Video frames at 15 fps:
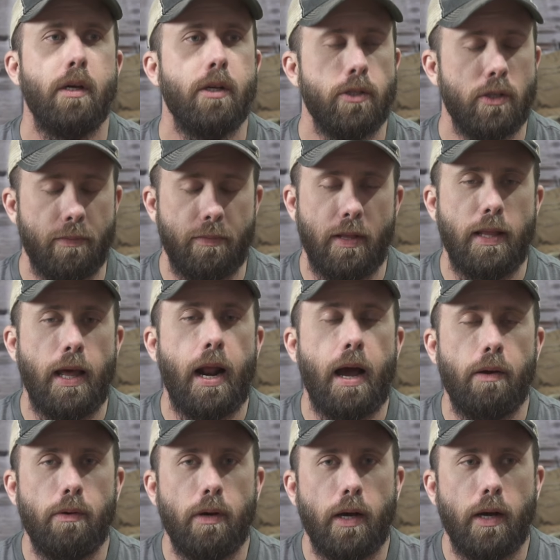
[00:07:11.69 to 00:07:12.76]
Something that
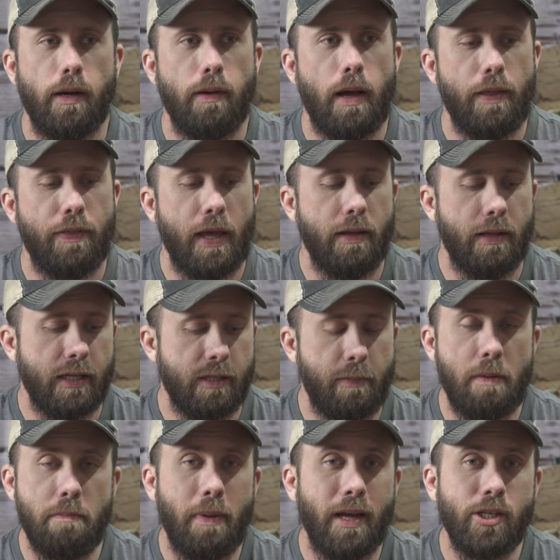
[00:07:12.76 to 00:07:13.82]
I think has
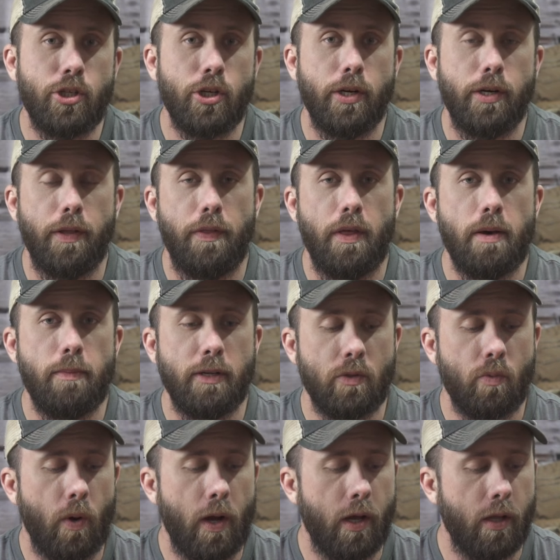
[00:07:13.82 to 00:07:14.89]
been mentioned to them as
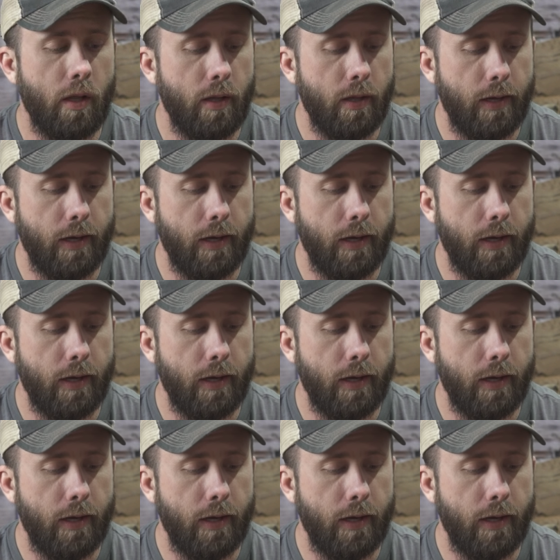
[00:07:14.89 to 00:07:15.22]
well.